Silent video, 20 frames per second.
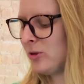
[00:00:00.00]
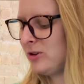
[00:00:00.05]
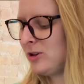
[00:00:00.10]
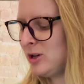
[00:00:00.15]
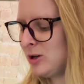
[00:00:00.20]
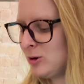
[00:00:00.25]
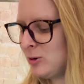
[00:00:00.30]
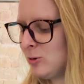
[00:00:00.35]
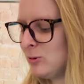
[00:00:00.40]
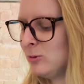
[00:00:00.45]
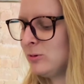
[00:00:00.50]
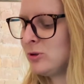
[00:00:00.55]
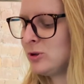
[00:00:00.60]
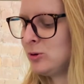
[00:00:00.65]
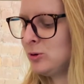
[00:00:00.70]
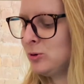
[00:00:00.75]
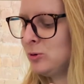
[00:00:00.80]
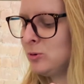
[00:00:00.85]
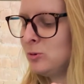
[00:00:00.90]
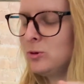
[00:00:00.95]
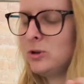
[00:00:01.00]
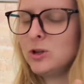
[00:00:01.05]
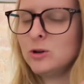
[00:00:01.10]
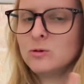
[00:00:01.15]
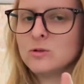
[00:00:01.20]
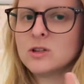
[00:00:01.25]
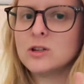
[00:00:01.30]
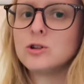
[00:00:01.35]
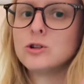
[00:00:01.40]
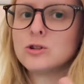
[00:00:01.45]
you to
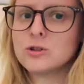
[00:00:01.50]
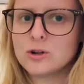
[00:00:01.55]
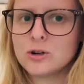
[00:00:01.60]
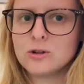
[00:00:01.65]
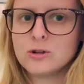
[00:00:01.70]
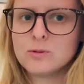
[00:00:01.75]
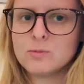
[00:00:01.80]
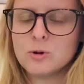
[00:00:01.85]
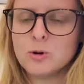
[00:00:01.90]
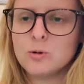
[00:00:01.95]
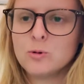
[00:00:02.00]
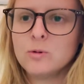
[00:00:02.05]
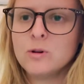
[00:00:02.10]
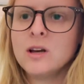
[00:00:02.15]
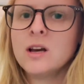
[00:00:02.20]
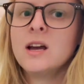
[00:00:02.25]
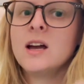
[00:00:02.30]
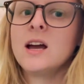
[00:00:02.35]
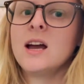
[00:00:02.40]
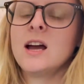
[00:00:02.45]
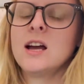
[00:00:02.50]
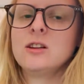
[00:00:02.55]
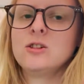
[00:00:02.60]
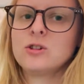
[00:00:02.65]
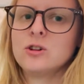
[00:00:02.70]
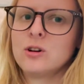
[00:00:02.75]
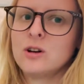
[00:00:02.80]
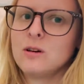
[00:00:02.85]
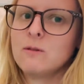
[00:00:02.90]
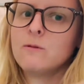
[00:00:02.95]
use a dessert spoon and
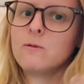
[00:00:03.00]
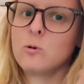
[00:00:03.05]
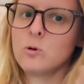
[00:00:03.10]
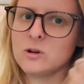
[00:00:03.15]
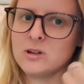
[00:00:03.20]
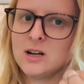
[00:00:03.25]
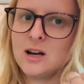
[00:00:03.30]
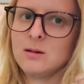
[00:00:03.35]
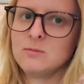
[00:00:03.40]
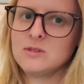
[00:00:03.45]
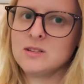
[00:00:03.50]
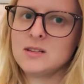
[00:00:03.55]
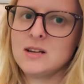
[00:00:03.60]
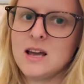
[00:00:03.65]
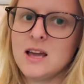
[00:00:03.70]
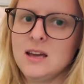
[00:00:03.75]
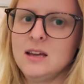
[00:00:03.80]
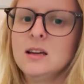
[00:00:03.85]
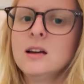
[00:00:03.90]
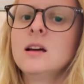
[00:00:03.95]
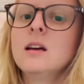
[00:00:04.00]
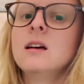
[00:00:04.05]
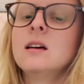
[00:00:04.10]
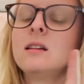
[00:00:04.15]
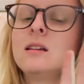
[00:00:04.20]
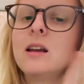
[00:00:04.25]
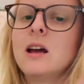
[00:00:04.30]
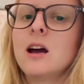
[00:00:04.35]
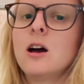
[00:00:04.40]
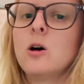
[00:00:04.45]
took it 4 times a day.
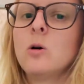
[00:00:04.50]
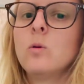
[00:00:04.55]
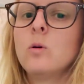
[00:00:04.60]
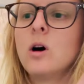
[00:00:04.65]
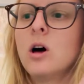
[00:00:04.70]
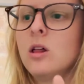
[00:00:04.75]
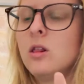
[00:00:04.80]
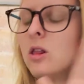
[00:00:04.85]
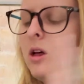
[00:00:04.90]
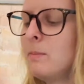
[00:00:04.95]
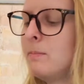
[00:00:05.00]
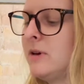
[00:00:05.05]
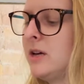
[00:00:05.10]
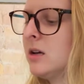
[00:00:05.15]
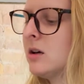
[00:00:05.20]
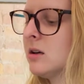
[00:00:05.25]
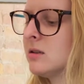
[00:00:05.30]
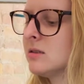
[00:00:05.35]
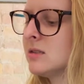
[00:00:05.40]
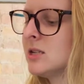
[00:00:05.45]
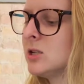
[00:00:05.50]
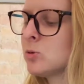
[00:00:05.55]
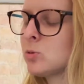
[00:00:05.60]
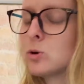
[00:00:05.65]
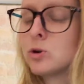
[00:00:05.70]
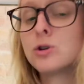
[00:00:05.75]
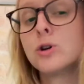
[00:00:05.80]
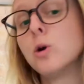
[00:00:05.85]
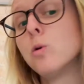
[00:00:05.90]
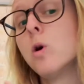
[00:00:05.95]
Now, because these were
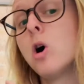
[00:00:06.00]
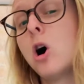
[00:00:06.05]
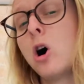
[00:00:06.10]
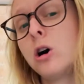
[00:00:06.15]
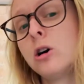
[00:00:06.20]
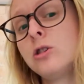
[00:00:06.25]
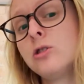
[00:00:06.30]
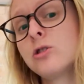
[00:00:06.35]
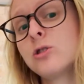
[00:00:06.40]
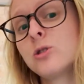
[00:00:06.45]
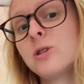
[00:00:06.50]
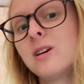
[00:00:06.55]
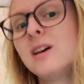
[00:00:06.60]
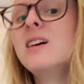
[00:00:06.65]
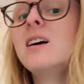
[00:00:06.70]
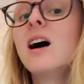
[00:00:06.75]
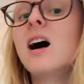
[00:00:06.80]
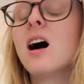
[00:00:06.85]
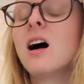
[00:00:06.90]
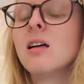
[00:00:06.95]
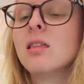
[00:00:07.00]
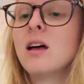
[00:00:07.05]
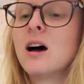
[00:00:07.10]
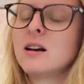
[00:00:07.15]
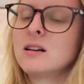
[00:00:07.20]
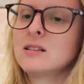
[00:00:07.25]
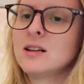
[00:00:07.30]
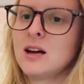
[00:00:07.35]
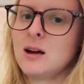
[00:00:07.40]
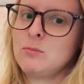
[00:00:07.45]
so harsh, a
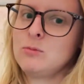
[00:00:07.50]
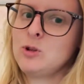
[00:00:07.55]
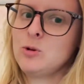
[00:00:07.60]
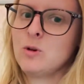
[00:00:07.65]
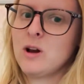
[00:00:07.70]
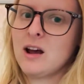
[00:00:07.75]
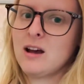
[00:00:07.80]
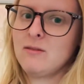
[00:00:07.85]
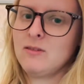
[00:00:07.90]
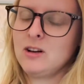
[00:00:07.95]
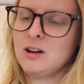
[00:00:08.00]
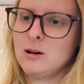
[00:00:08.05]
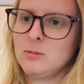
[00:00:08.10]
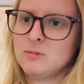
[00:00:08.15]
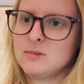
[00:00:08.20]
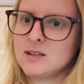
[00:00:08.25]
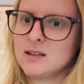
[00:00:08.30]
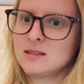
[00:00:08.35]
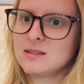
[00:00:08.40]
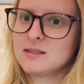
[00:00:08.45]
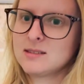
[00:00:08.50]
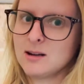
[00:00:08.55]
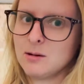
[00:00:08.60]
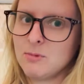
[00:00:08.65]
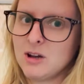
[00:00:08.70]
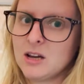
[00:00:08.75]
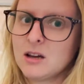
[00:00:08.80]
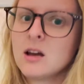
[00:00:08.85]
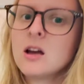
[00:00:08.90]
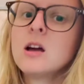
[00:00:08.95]
lot of times you would have an upset
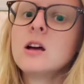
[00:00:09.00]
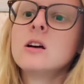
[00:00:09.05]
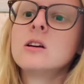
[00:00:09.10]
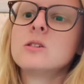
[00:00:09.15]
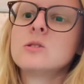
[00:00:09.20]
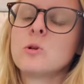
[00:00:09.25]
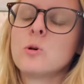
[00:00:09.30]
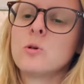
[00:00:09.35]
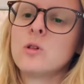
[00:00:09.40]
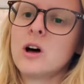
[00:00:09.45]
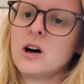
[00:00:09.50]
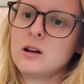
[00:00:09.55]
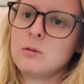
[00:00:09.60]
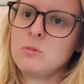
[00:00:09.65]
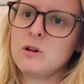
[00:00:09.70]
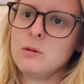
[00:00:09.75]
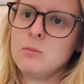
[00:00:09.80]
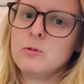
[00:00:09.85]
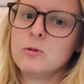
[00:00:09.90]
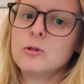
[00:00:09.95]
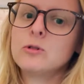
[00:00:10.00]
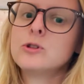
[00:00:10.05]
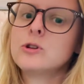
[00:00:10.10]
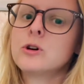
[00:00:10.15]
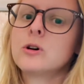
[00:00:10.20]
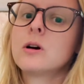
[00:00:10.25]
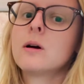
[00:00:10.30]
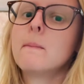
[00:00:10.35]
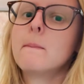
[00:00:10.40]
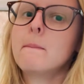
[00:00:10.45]
stomach. So a lot of people
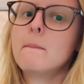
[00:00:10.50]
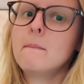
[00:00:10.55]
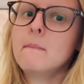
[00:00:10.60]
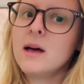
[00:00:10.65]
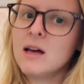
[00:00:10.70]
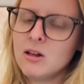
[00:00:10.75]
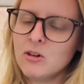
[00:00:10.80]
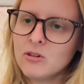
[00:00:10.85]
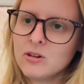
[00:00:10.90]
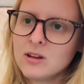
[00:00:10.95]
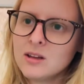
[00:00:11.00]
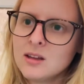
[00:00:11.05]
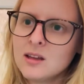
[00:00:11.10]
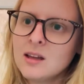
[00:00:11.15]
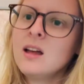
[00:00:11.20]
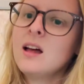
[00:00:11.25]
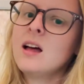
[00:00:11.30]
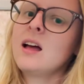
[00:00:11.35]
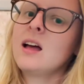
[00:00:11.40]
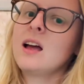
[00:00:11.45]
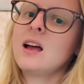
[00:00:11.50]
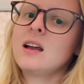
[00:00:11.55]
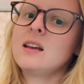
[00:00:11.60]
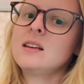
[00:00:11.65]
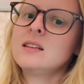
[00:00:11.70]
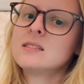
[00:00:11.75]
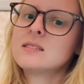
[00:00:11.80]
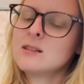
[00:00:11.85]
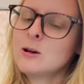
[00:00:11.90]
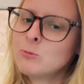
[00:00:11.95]
took milk,
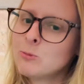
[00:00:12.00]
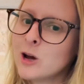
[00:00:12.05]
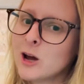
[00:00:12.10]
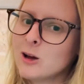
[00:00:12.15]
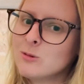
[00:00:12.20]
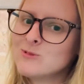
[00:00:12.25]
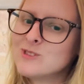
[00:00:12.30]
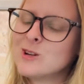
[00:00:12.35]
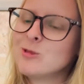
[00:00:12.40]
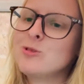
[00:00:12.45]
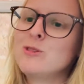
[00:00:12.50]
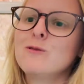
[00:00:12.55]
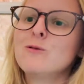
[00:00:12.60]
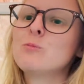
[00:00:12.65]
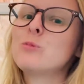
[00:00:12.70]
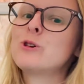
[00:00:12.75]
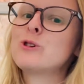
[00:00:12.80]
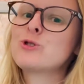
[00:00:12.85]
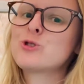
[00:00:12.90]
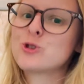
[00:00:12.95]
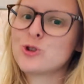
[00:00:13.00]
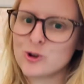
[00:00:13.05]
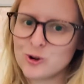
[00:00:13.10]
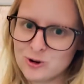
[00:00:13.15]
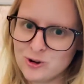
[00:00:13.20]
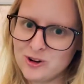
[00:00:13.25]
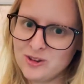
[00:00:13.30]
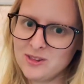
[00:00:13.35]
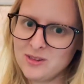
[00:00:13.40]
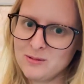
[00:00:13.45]
and sometimes they would even put
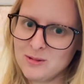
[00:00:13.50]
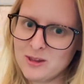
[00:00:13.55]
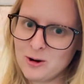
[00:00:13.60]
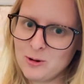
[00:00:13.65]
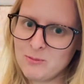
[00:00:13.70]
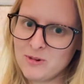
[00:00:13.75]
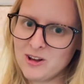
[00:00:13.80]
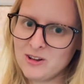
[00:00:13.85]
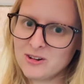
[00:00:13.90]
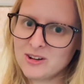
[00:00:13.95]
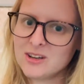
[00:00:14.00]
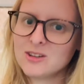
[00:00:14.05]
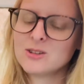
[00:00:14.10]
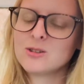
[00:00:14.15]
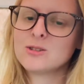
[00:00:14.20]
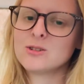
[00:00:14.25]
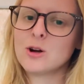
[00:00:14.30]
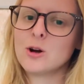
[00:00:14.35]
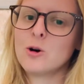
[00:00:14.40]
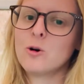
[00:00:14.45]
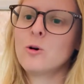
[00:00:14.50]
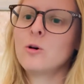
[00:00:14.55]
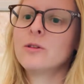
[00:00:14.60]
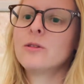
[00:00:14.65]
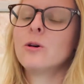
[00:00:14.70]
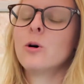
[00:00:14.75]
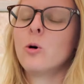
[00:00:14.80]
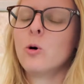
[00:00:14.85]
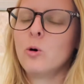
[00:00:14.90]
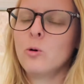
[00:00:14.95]
sugar in their milk. So
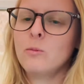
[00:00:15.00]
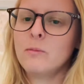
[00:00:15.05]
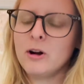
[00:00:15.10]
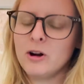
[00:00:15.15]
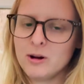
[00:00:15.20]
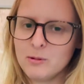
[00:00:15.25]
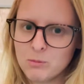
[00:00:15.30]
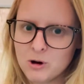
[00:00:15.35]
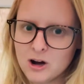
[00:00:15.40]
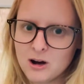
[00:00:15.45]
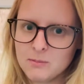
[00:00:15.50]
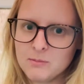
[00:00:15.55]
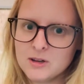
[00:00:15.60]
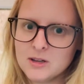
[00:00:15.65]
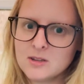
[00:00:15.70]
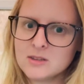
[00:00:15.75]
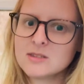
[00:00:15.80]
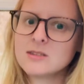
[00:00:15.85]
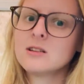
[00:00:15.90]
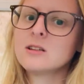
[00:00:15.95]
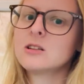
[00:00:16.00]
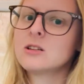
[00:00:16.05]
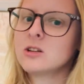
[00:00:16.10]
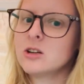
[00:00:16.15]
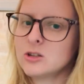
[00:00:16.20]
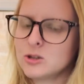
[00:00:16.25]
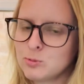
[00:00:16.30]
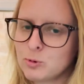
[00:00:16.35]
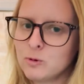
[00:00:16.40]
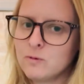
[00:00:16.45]
the whole Mary Poppins,
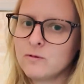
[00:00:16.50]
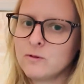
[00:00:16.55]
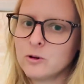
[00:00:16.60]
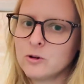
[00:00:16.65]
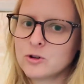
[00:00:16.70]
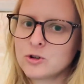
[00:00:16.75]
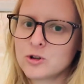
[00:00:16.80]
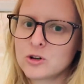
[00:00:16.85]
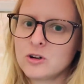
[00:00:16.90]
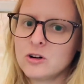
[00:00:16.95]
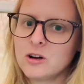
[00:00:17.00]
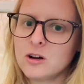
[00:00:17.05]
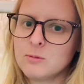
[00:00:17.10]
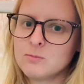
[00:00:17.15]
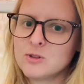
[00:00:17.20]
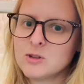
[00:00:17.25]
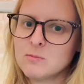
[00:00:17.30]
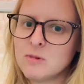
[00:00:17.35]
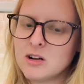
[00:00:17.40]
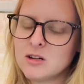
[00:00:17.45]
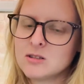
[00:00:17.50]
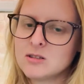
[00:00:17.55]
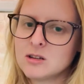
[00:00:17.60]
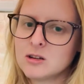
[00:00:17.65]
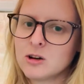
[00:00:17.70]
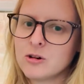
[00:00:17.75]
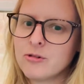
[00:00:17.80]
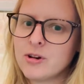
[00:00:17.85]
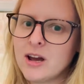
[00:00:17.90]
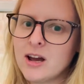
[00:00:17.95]
a spoonful of sugar helps the
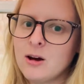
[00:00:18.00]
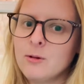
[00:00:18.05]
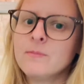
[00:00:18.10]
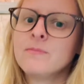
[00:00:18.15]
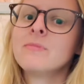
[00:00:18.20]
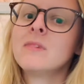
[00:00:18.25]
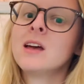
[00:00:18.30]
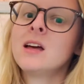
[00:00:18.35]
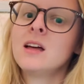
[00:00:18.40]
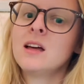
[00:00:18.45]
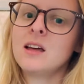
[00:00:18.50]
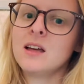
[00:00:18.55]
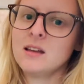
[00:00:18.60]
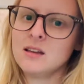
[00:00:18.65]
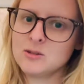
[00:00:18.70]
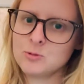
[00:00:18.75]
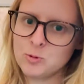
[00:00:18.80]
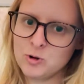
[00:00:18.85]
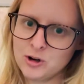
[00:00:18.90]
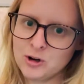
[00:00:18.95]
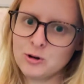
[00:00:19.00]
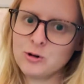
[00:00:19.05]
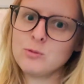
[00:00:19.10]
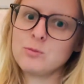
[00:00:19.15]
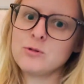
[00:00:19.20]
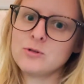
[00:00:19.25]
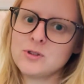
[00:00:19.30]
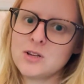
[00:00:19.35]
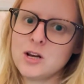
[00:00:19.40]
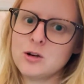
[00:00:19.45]
medicine go down, is
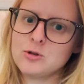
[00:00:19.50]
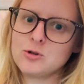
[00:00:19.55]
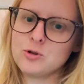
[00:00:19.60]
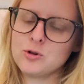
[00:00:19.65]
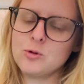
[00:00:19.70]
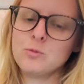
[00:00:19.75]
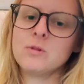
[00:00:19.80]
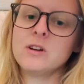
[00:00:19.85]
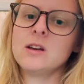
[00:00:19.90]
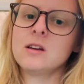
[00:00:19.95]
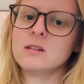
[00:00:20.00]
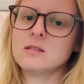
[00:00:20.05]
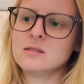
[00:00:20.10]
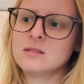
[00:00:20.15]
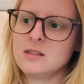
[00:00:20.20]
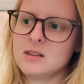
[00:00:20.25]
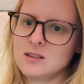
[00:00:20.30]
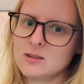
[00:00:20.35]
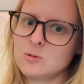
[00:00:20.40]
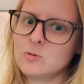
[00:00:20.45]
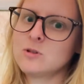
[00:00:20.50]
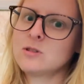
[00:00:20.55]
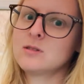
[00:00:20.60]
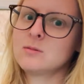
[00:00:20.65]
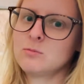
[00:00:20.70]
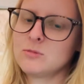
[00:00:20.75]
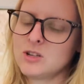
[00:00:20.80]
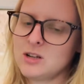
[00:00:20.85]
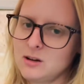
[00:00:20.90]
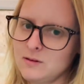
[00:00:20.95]
100% true, because this was
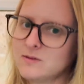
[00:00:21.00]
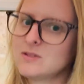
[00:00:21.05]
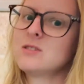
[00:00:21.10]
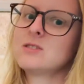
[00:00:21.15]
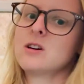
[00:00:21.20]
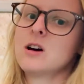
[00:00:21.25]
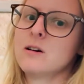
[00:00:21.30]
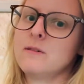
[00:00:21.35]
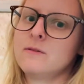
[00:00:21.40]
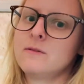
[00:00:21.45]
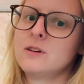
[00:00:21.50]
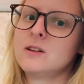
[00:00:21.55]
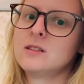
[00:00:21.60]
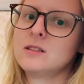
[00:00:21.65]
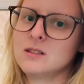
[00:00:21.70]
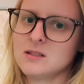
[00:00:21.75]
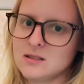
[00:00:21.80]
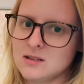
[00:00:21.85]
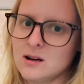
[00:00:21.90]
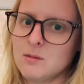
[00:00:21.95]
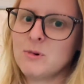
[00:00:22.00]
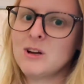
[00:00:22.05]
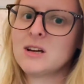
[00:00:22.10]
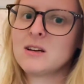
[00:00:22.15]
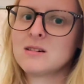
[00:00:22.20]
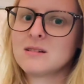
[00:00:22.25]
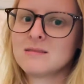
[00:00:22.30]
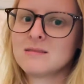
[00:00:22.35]
some tough stuff to stomach.